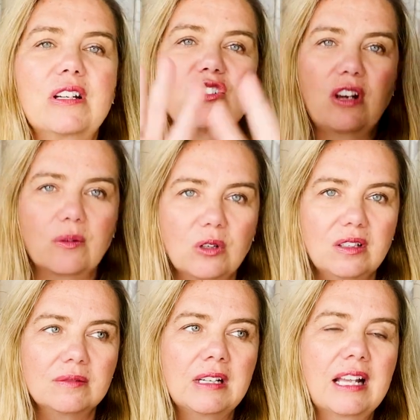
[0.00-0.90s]
in
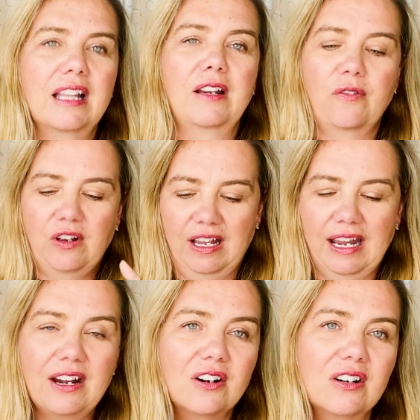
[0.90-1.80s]
general, like if a
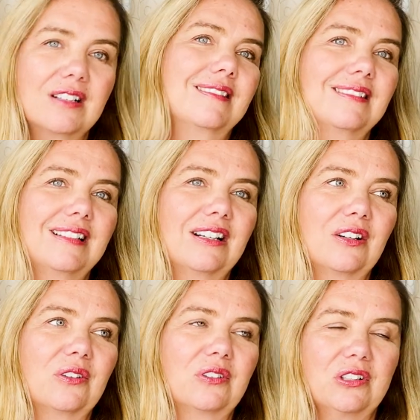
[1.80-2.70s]
hair, you
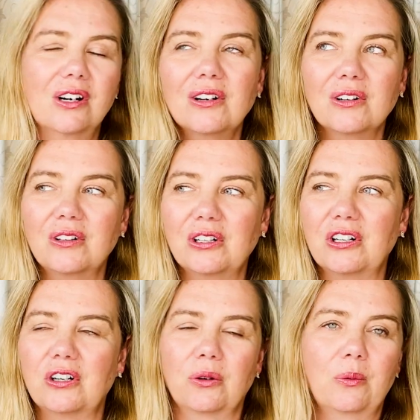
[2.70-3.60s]
know,
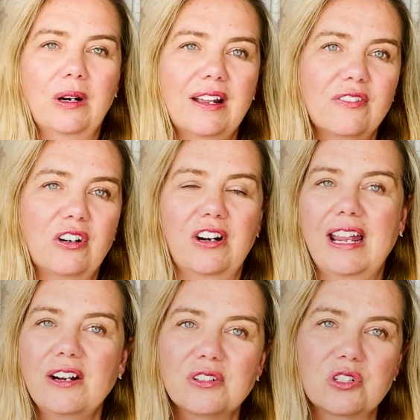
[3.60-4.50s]
curler or whatever, or
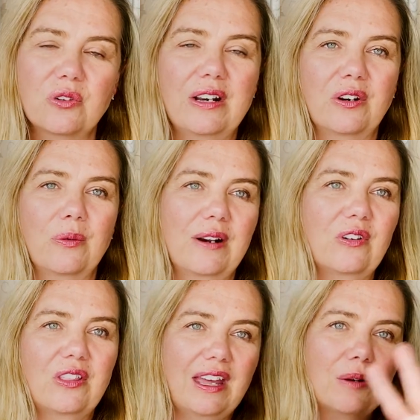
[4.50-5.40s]
hair straightener or
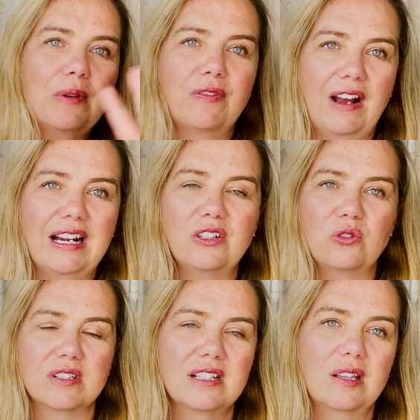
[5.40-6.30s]
whatever, that'll be fine. You
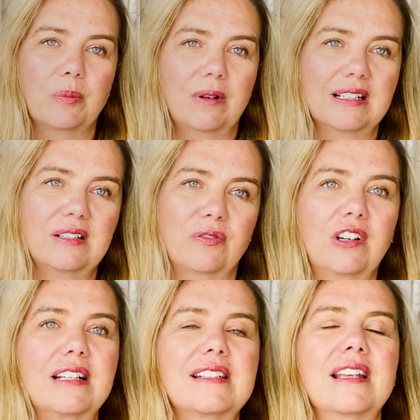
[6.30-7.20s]
just need the plug
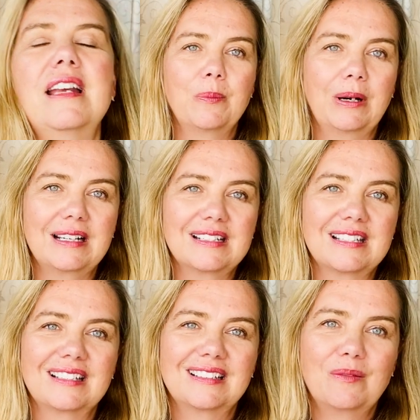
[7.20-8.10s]
difference,
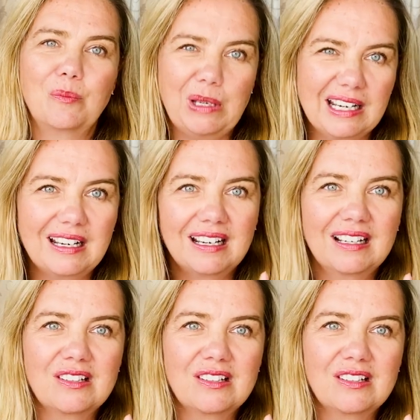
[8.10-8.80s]
but big,